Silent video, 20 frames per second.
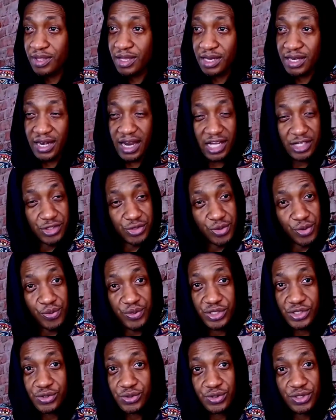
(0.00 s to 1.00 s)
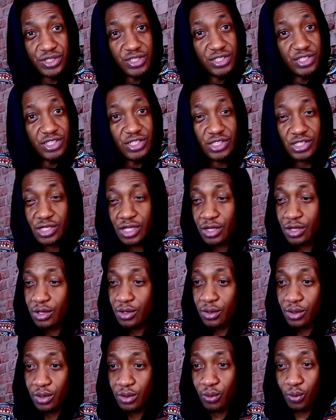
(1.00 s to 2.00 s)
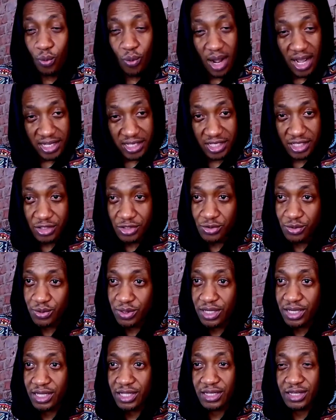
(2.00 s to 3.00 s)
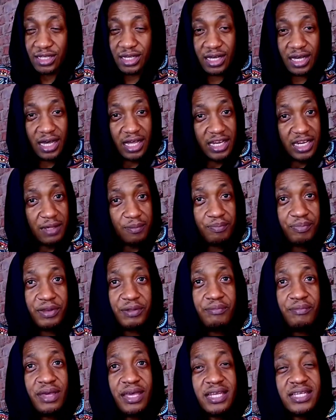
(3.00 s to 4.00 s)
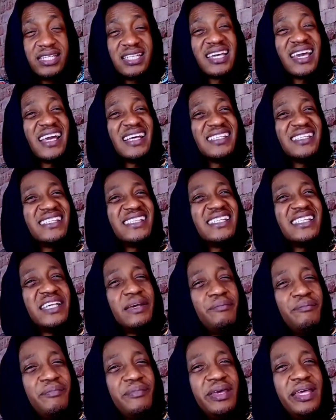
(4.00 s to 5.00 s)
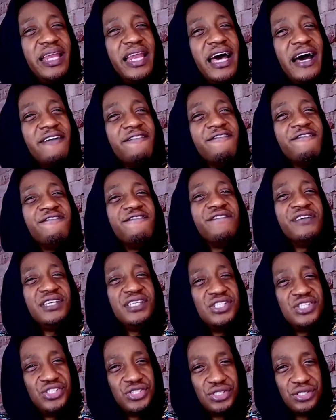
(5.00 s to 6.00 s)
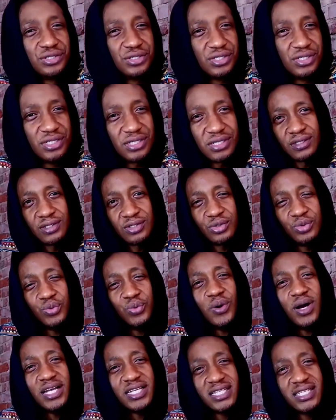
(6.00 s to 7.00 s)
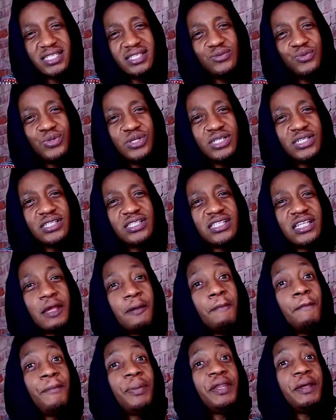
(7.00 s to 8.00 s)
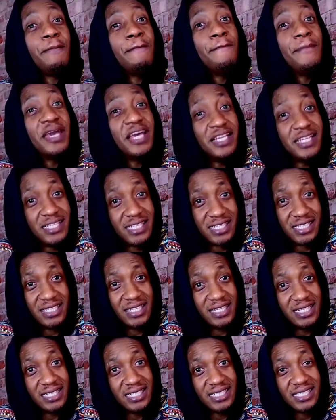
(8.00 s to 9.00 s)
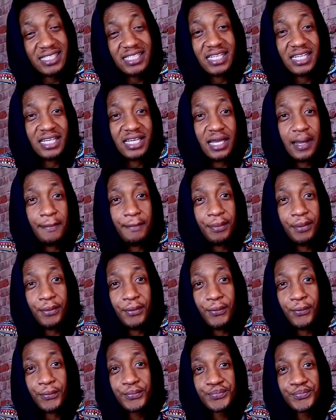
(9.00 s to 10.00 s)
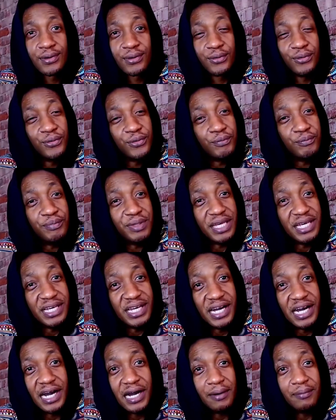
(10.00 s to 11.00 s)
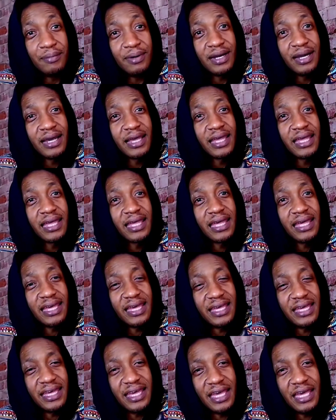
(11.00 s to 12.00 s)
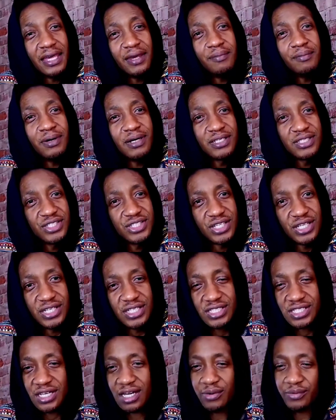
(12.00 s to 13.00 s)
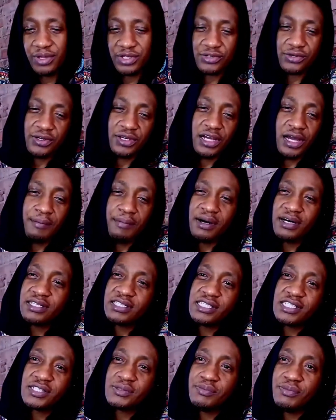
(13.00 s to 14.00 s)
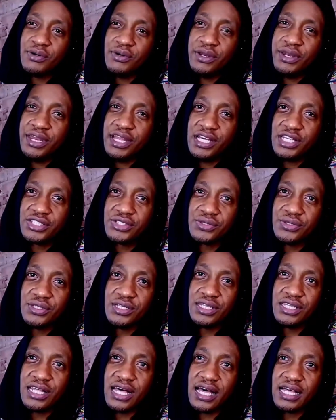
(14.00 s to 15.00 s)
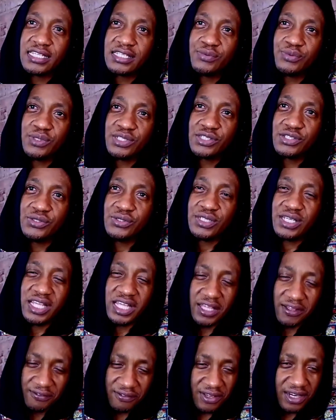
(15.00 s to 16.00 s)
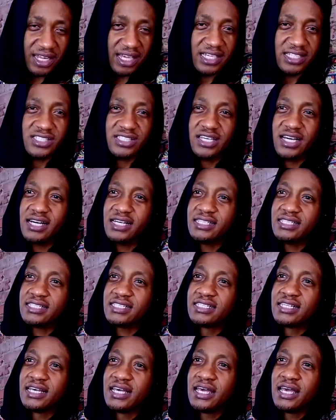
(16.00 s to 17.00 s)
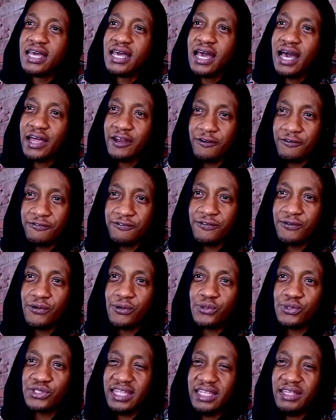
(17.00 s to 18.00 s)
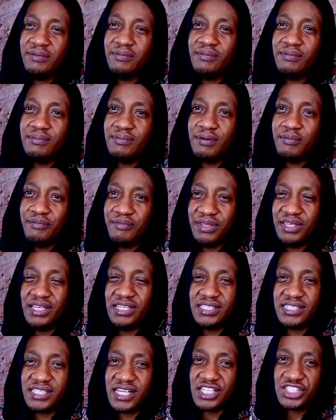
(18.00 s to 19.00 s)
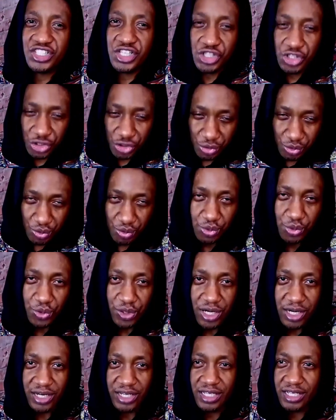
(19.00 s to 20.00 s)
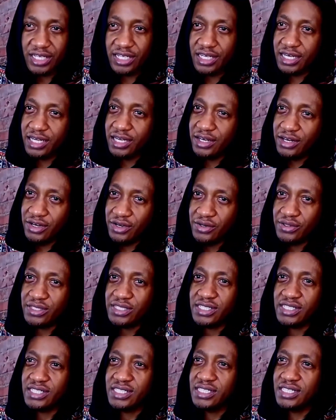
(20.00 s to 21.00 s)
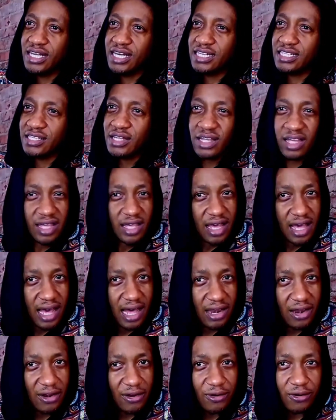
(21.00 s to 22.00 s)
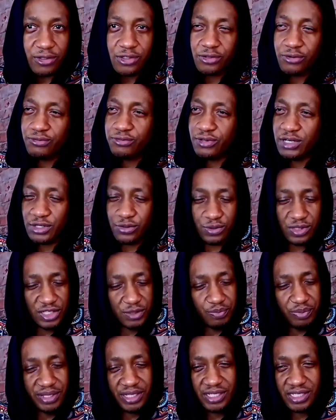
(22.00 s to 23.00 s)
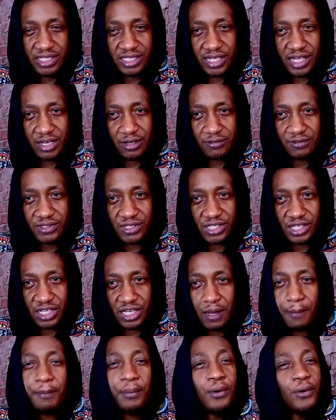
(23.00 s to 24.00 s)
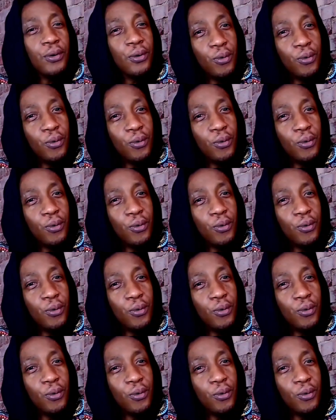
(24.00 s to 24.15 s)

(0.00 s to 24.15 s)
natural resources, working together and implementing a similar vision to what he was implementing in Singapore could become a game changer. We are talking about a small nation that was not given a chance. And of course, him being such a shrewd leader noticed that a lot of what was being said of Singapore